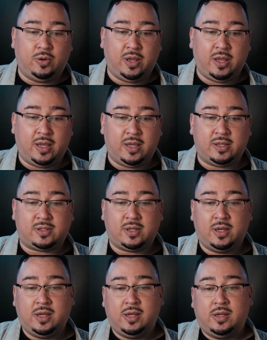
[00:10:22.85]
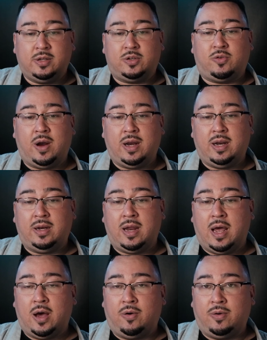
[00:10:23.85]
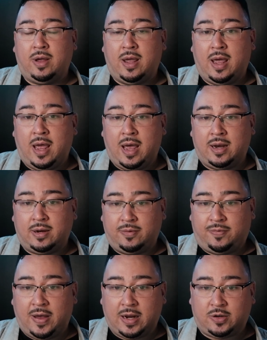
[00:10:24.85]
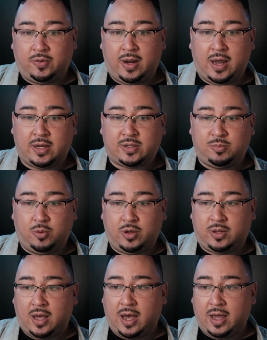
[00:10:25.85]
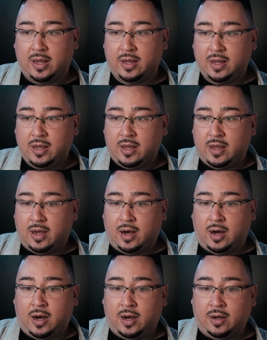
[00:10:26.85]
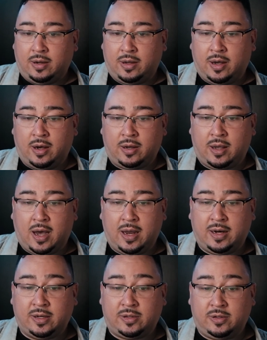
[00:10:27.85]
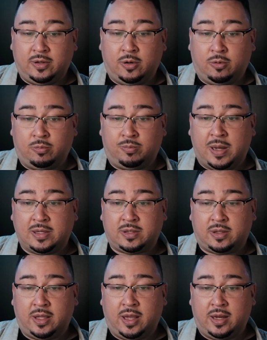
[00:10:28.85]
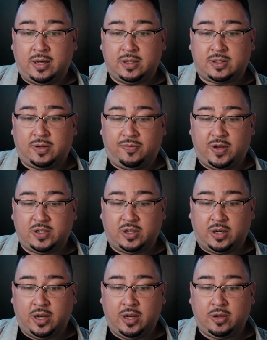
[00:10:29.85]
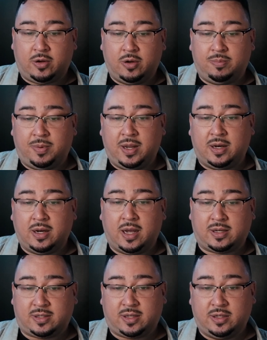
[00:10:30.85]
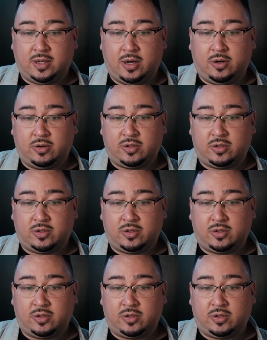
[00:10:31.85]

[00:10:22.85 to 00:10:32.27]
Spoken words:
He is training now at Factory X Muay Thai. A guy that, you know, basically in this division, he could be the next contender.